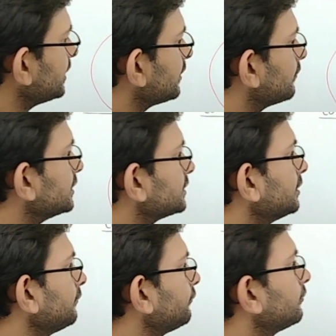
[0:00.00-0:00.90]
the equation
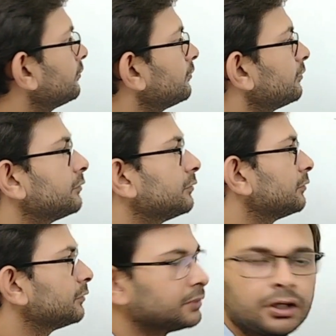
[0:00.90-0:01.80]
of
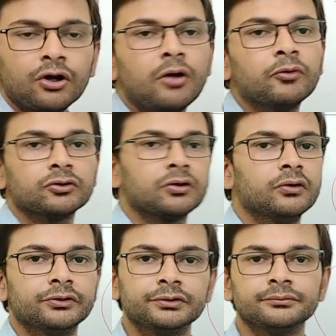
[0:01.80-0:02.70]
the common chord?